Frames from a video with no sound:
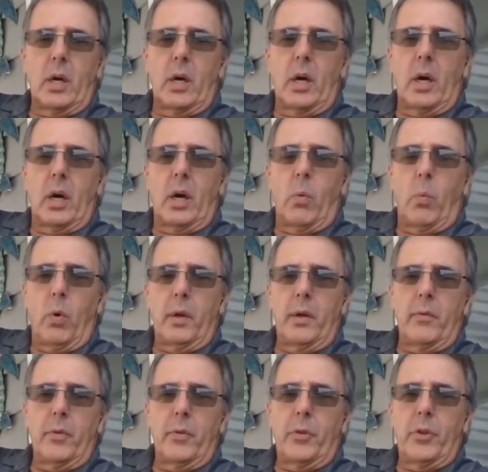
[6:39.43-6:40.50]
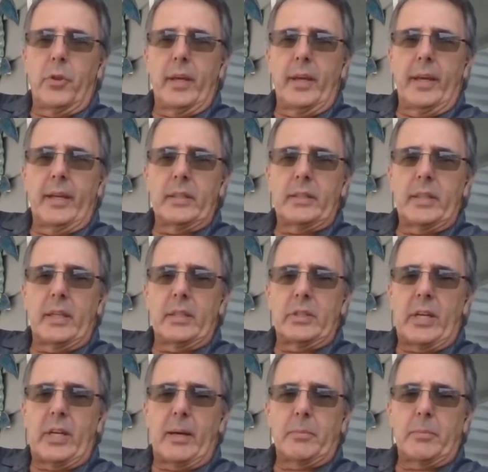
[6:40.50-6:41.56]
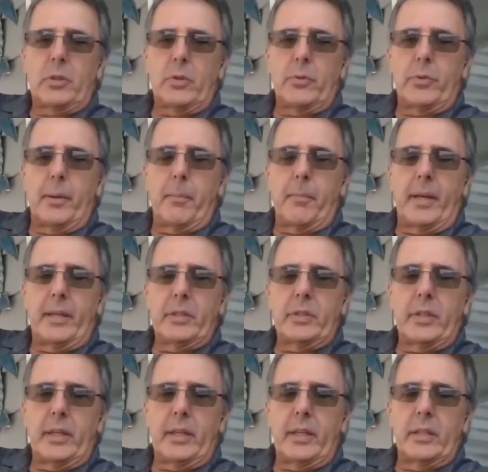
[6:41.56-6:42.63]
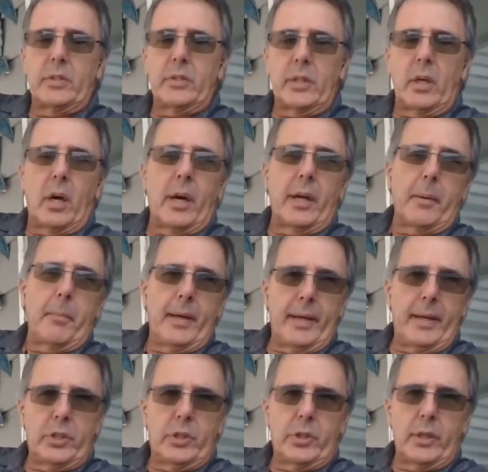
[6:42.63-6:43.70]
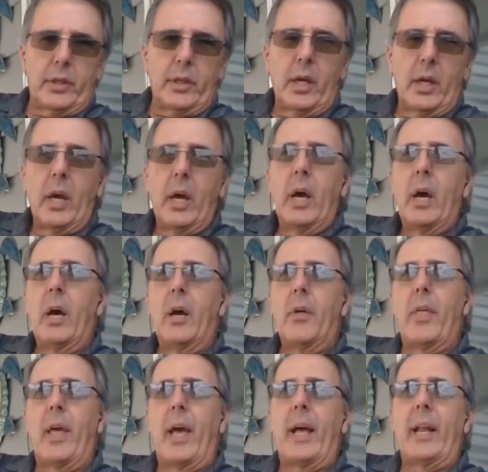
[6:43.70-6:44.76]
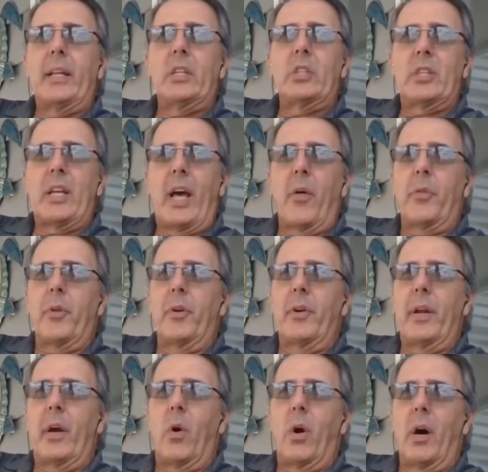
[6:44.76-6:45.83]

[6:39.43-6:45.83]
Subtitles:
one of the things that is absolutely amazing is the automation that is out there now.